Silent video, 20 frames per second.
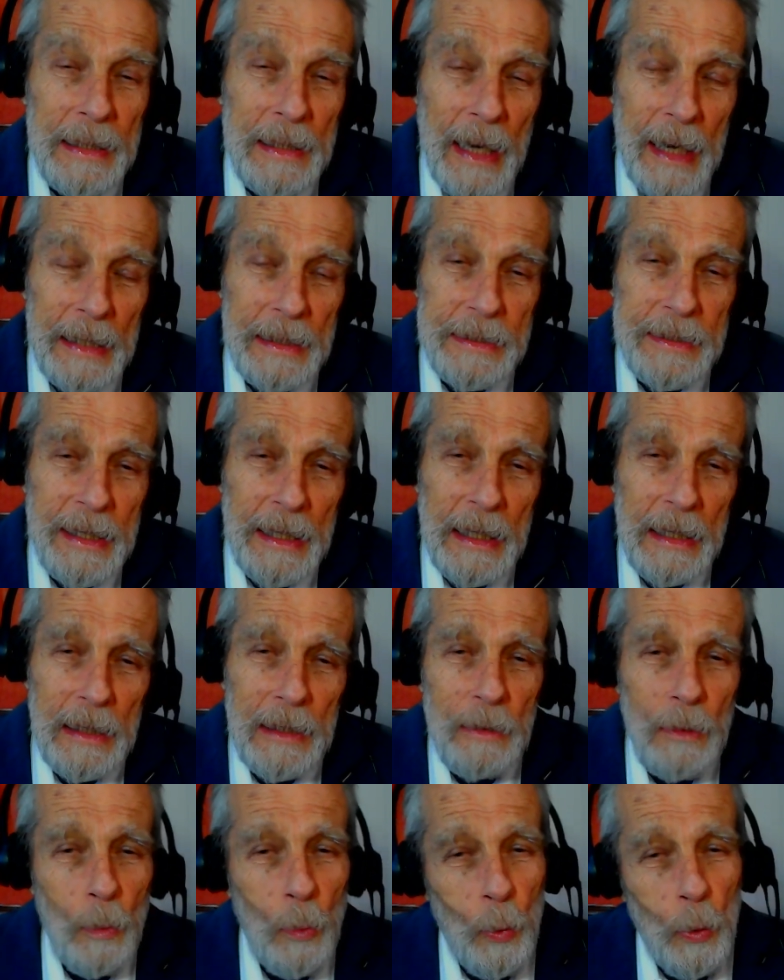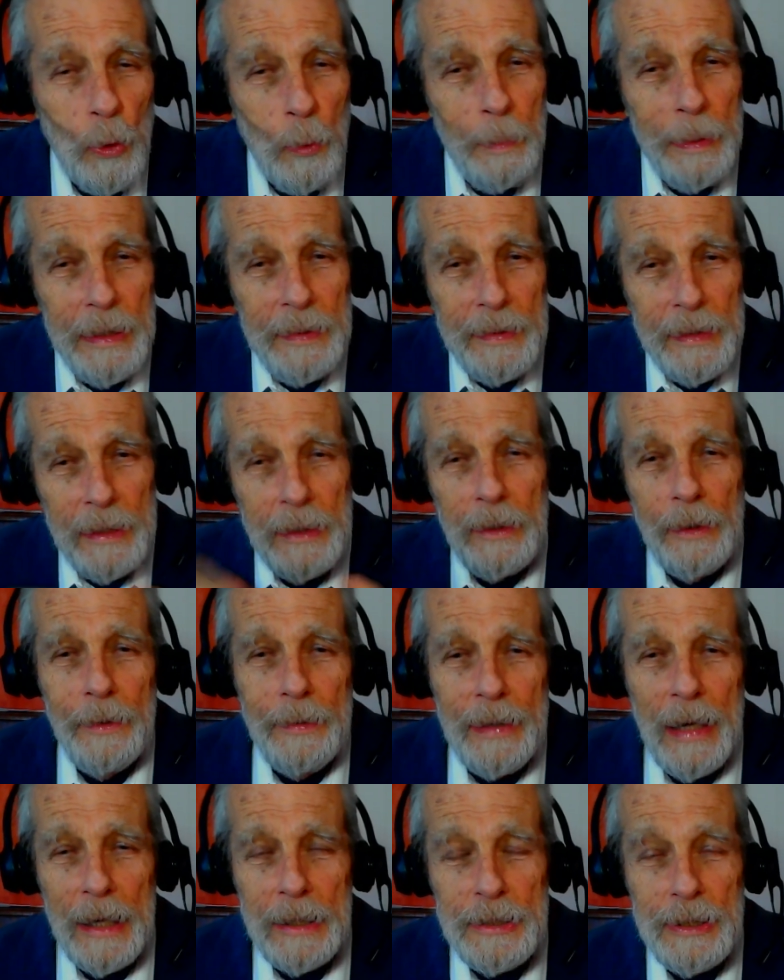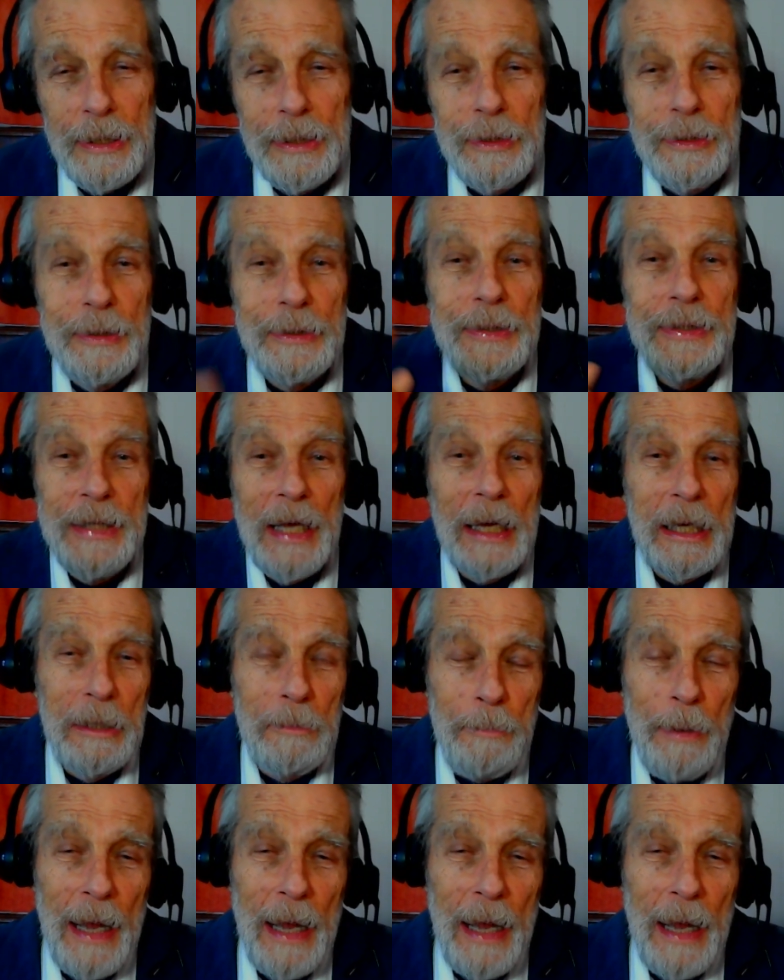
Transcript: 19 will be the introduction to second